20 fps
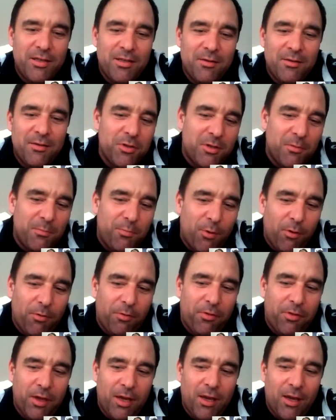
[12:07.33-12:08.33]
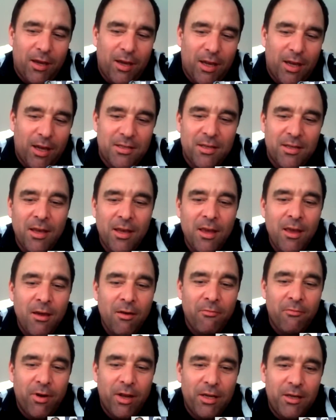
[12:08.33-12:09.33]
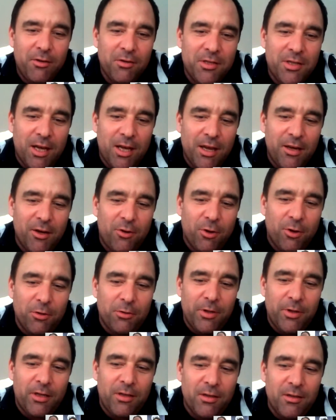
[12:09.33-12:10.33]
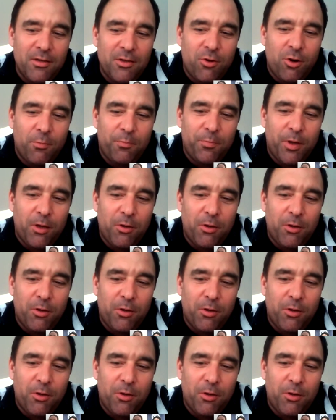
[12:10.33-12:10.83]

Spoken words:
the most important thing, I guess. When you sign a contract in Skopje,